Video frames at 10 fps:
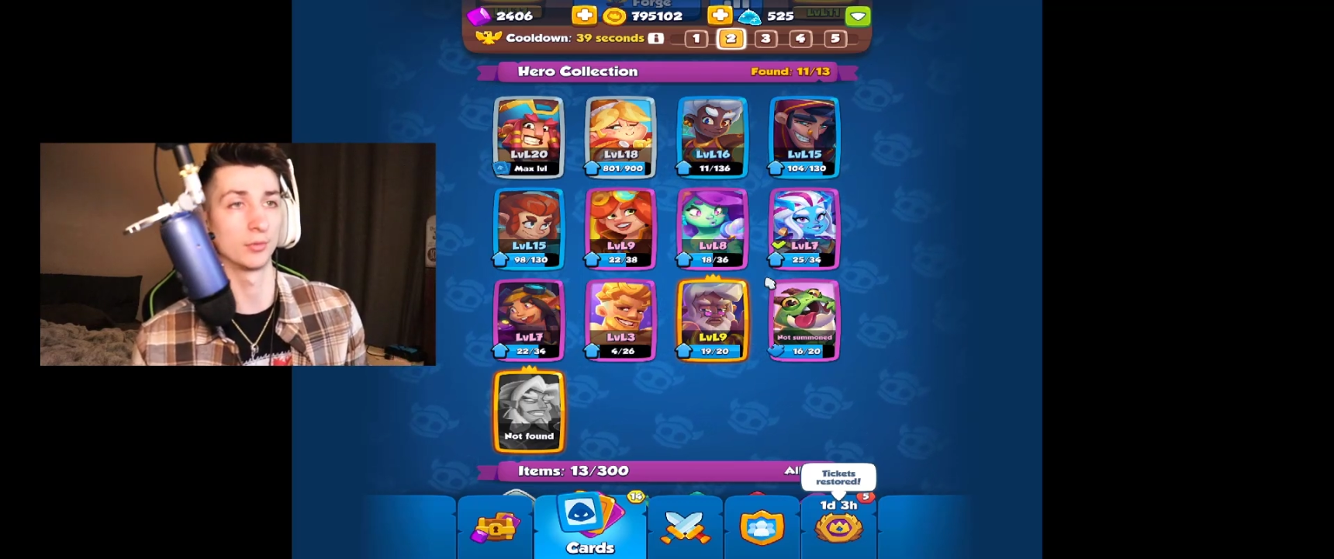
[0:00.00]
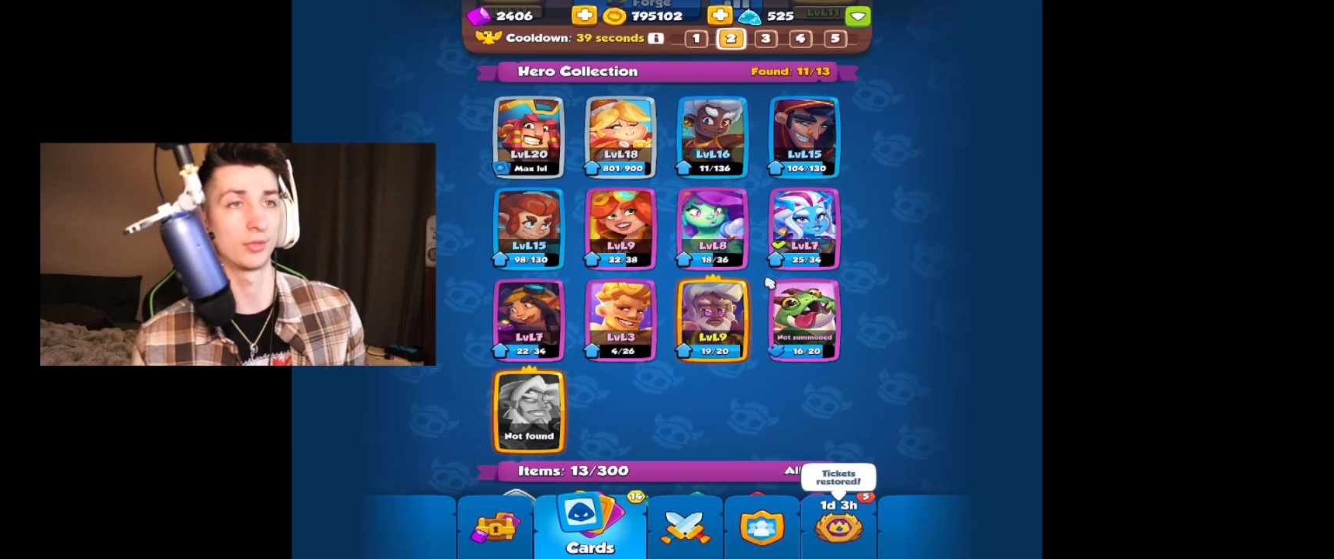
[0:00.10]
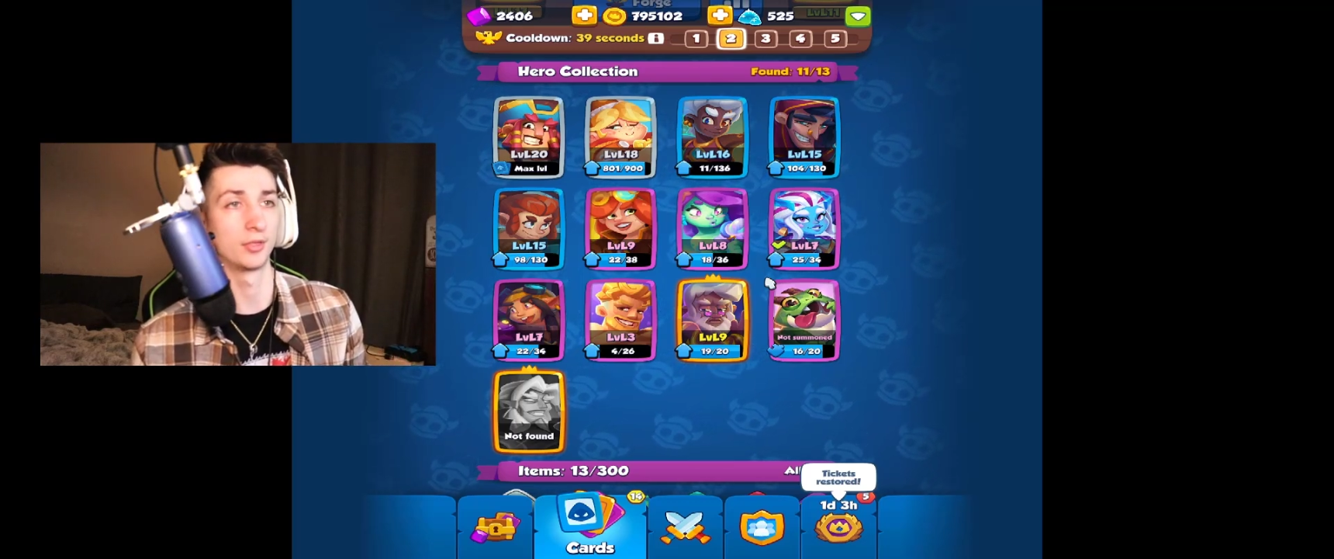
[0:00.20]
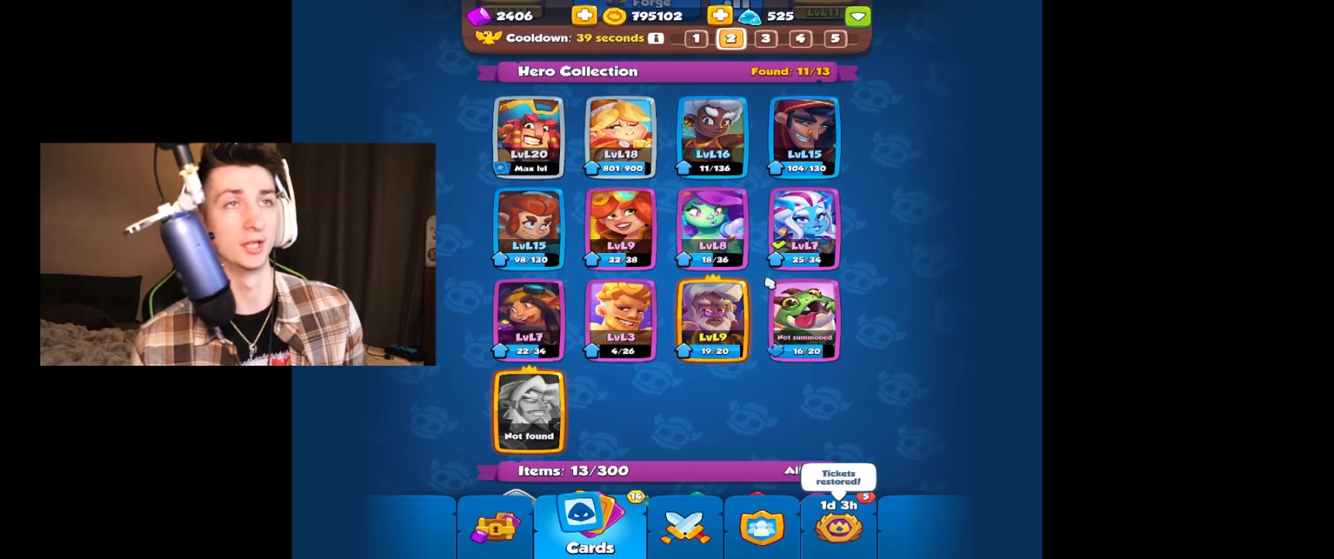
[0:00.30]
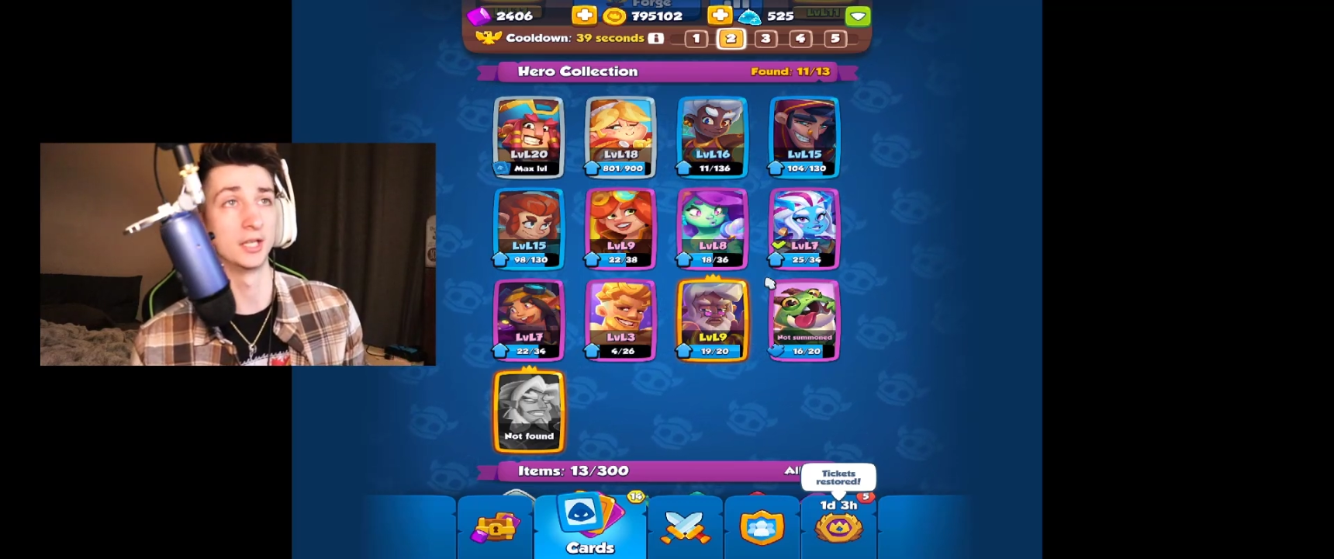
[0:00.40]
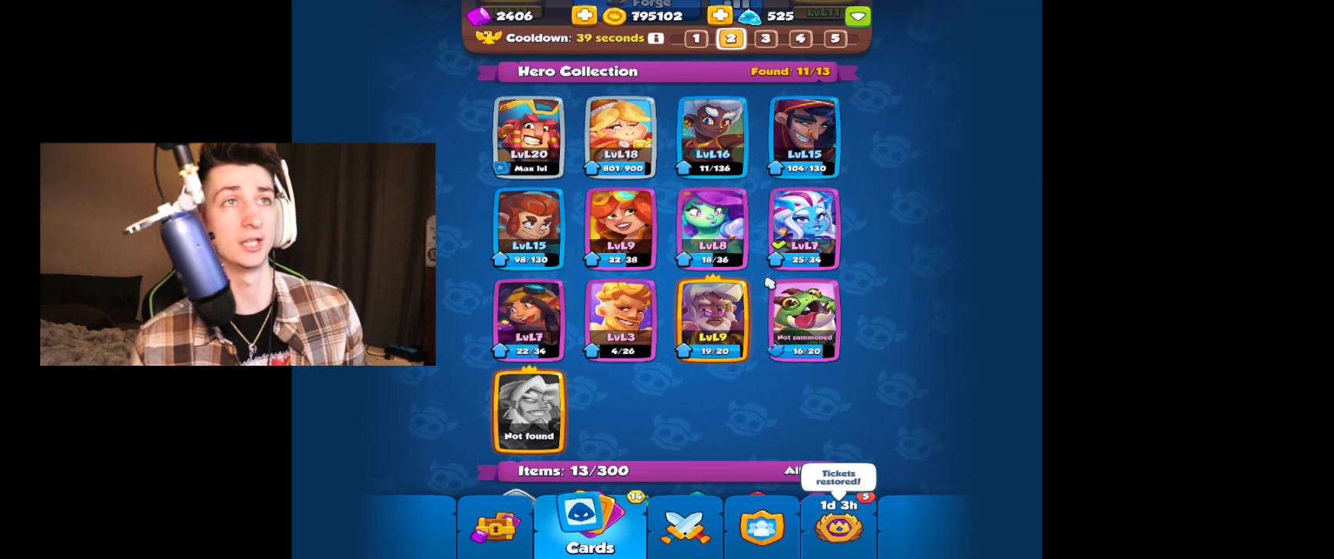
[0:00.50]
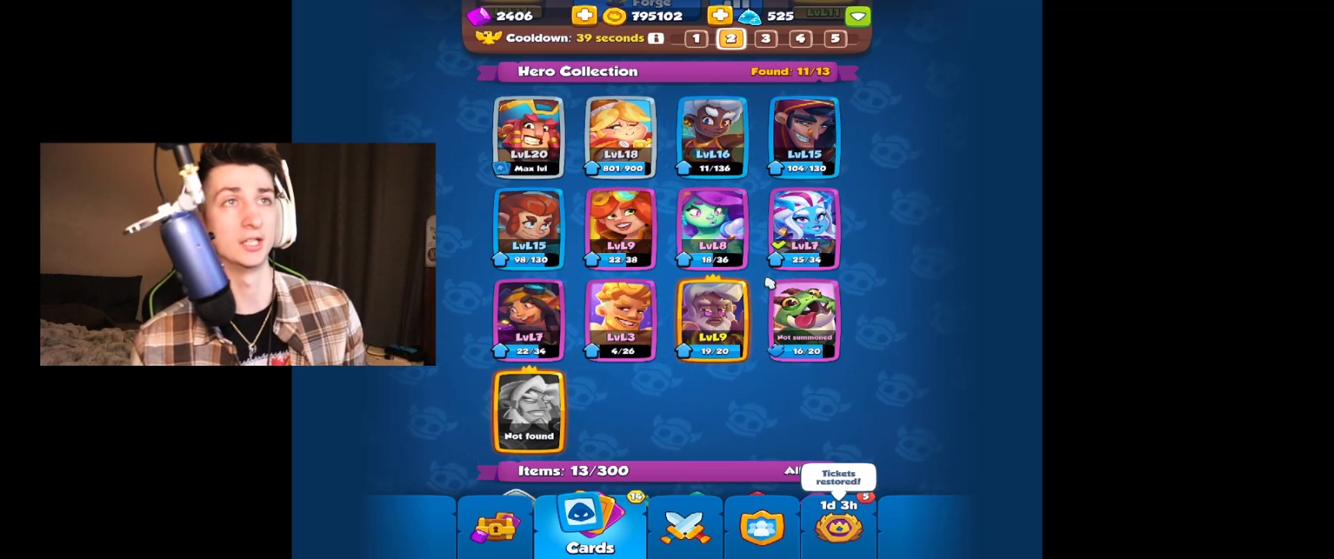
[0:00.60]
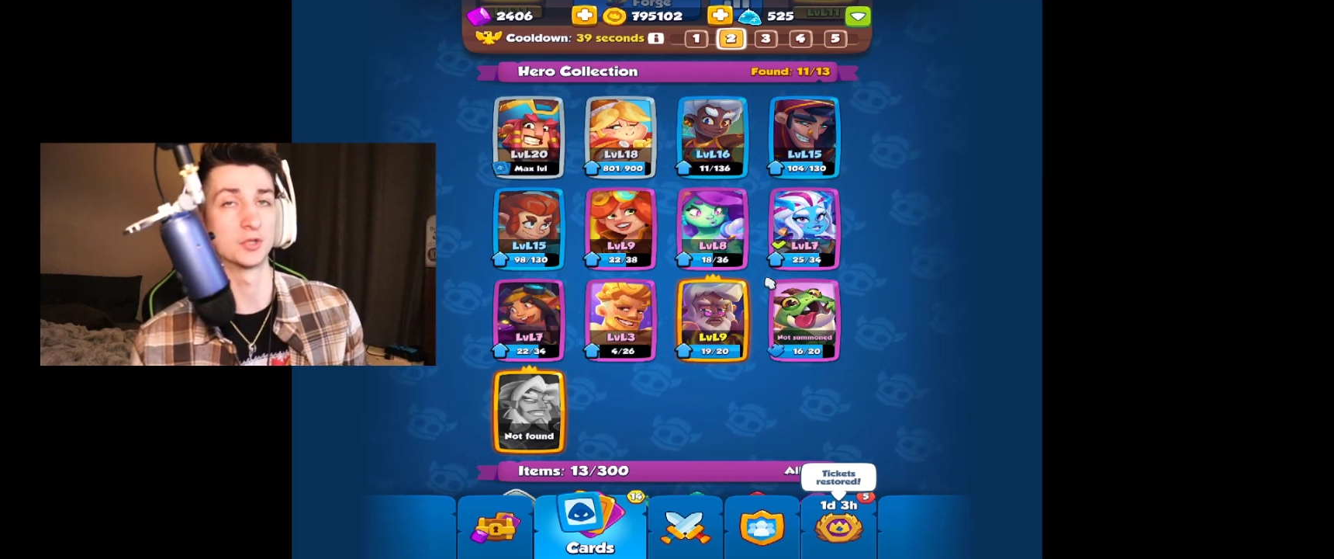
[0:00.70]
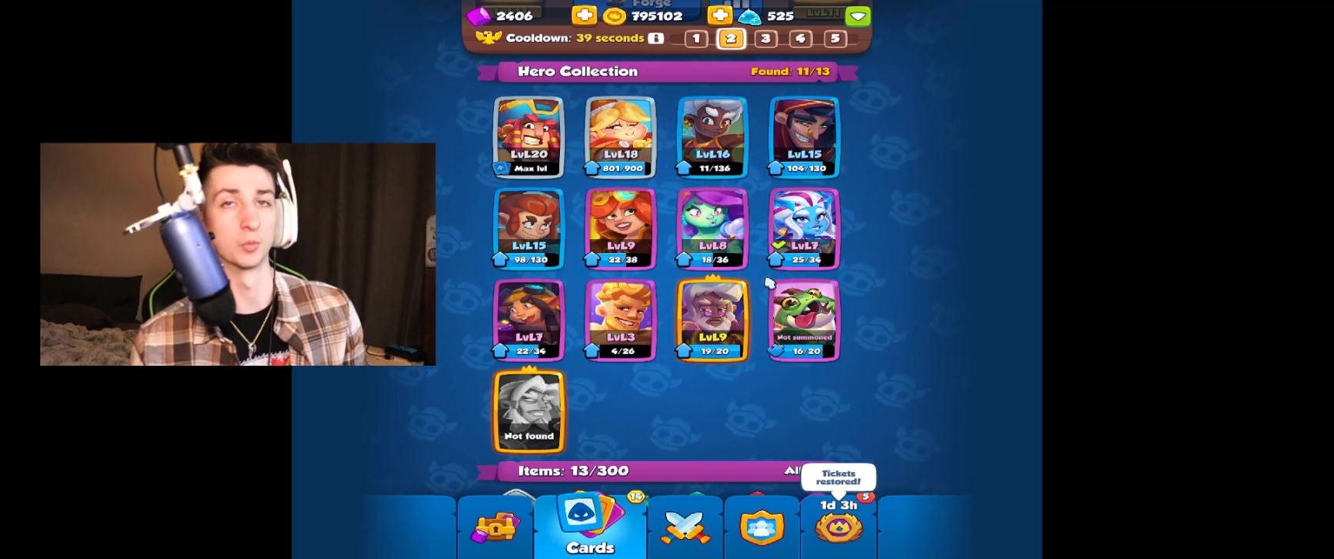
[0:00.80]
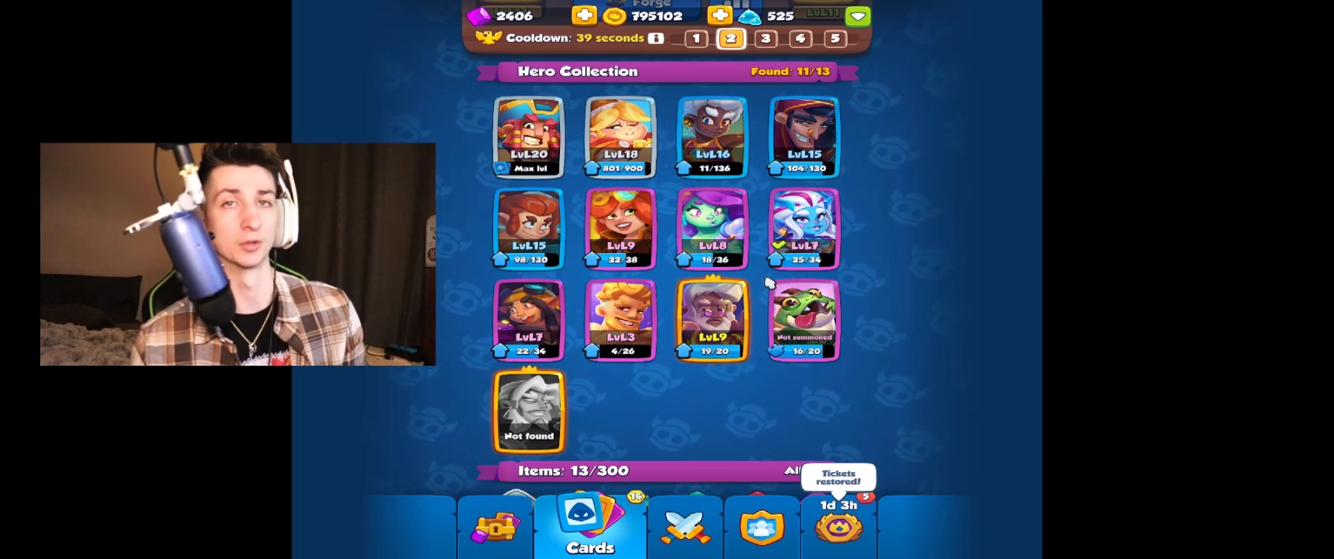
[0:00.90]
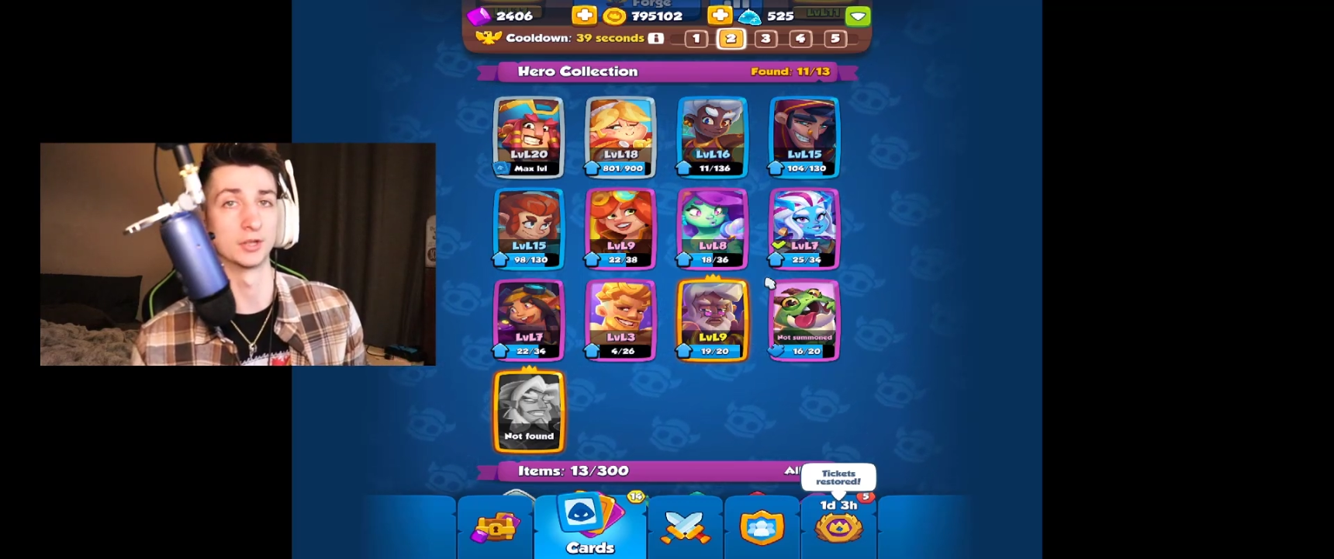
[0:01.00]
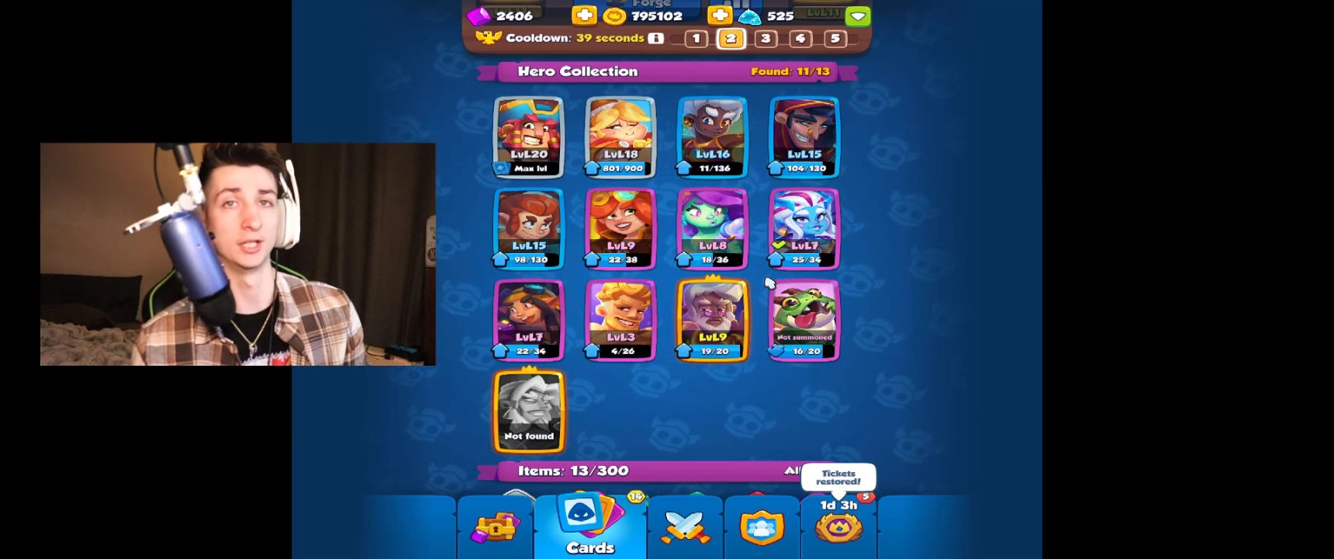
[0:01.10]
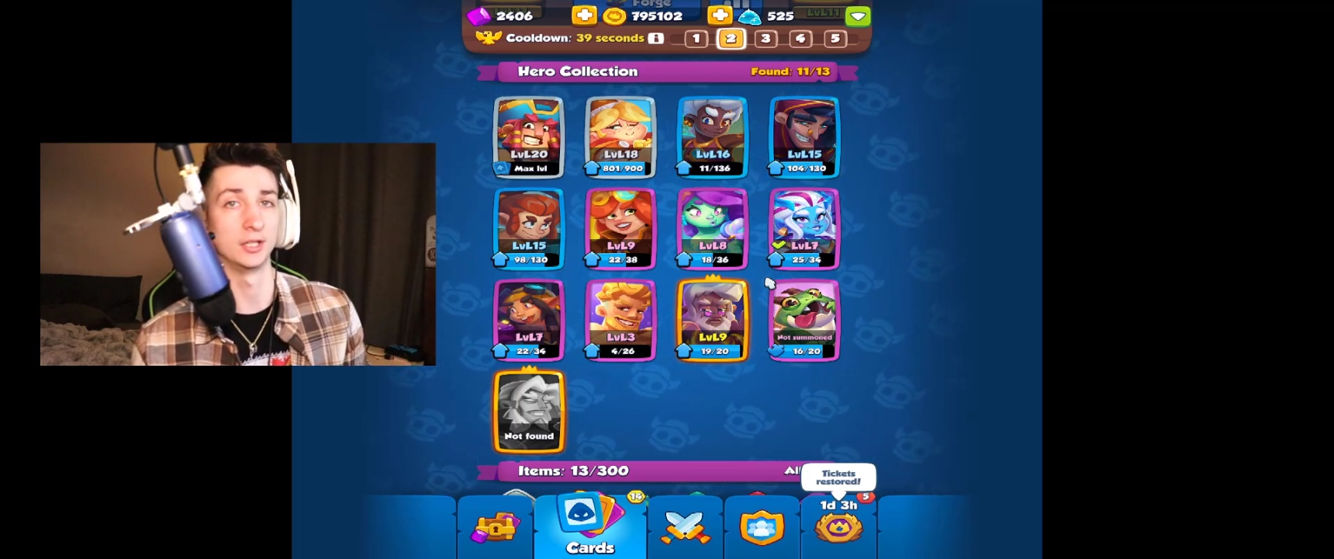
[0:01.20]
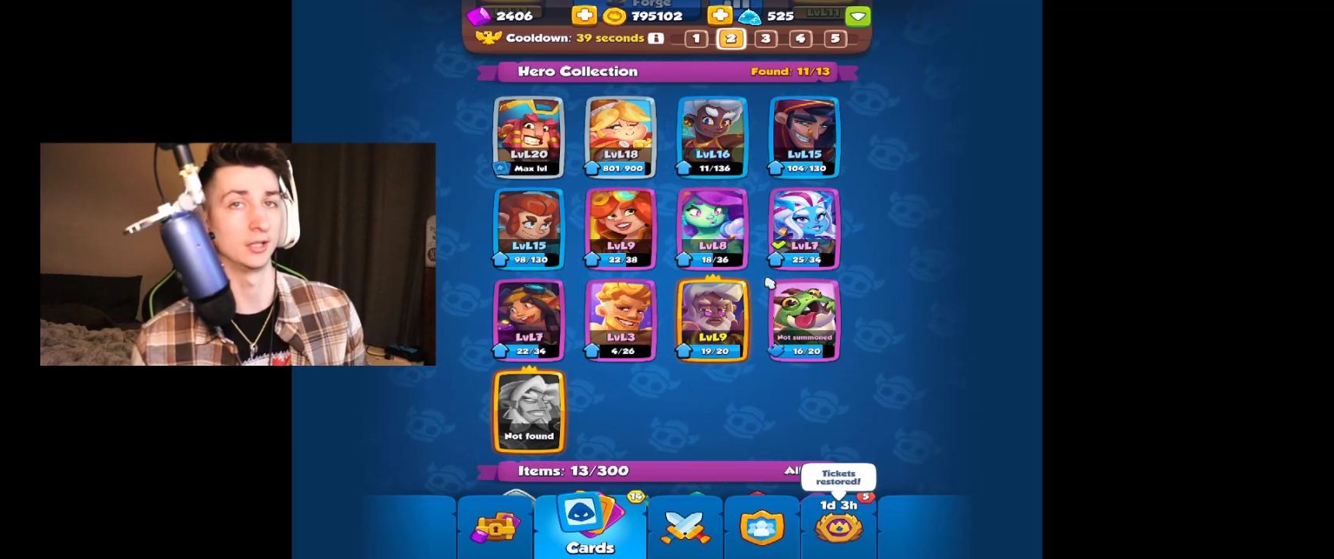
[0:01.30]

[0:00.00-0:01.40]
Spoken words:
think it's worth it,